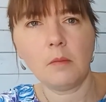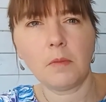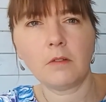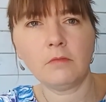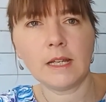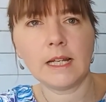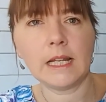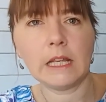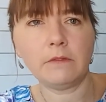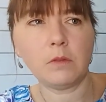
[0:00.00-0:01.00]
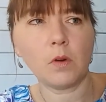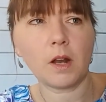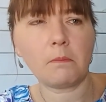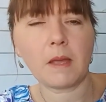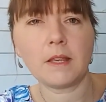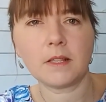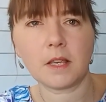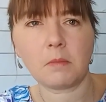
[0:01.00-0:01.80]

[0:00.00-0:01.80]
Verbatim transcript: But really, if you want a basic